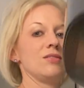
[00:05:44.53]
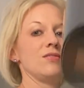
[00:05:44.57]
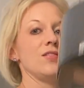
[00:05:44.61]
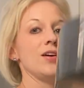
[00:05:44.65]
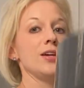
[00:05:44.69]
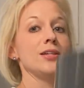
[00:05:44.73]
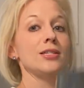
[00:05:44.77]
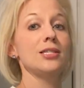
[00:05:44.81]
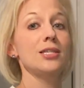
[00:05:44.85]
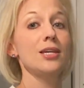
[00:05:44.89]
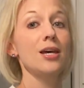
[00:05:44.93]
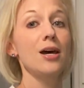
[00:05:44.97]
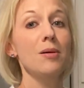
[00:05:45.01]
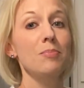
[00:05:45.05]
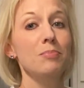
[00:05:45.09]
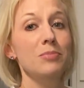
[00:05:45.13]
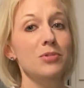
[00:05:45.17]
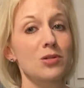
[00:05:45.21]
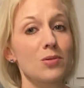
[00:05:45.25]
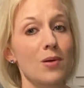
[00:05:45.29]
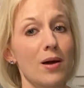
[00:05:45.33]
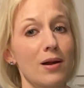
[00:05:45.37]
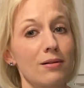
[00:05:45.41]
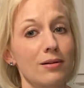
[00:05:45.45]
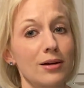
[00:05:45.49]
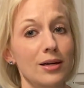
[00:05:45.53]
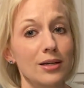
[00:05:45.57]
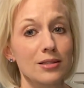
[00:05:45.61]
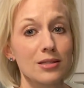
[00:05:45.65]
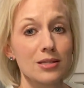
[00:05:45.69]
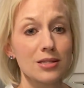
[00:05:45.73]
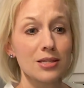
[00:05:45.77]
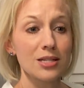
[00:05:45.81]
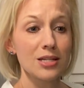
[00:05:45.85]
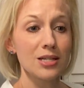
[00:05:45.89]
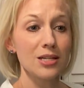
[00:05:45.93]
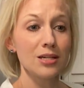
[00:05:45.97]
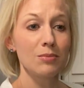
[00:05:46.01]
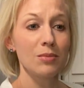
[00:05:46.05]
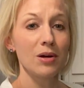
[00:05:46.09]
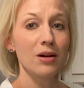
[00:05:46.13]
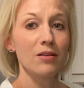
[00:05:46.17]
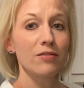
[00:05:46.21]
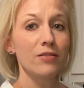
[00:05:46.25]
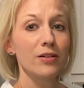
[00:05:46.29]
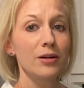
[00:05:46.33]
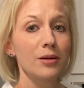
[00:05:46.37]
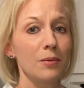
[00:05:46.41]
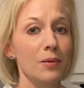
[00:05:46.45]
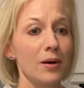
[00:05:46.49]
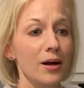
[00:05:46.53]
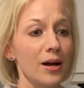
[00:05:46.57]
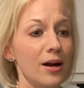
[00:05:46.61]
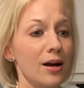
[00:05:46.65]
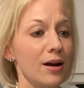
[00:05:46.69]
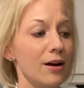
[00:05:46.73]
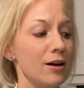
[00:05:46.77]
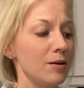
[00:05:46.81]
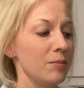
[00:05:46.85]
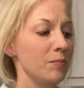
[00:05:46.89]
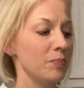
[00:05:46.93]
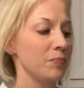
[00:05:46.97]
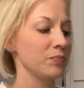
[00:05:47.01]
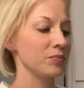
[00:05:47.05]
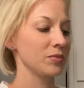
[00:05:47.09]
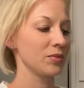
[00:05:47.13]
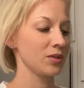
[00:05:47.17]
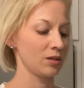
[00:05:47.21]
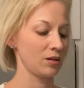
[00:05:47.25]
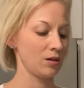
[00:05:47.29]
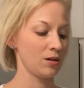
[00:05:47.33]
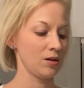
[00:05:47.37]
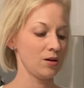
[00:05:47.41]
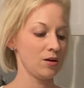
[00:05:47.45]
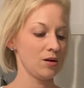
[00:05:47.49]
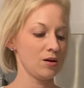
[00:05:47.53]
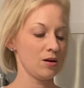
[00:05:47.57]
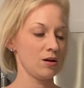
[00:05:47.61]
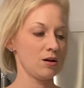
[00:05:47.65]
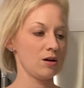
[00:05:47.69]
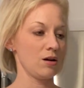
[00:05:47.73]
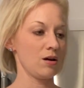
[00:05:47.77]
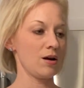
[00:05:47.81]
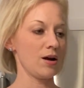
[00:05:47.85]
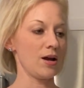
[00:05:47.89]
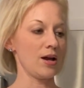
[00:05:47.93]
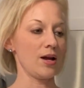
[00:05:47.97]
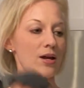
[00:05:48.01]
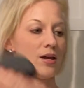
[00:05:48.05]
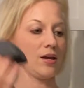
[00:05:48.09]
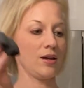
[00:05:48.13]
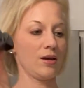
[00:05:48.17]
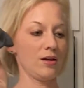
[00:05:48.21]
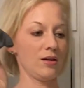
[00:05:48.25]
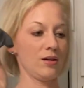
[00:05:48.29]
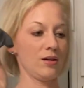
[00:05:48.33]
face up so I don't get steam everywhere. All right,